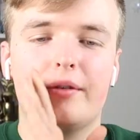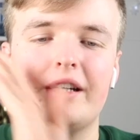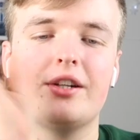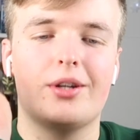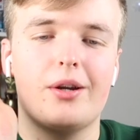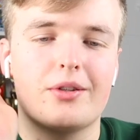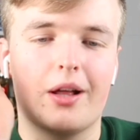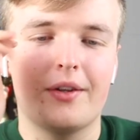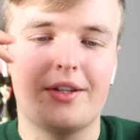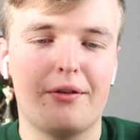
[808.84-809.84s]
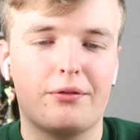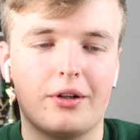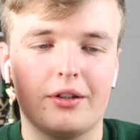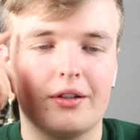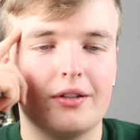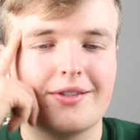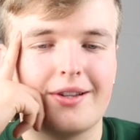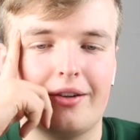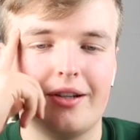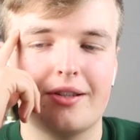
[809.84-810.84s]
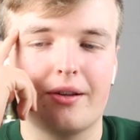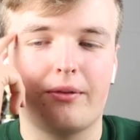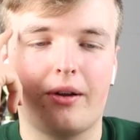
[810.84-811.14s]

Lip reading: It really shows, like, the different sides of,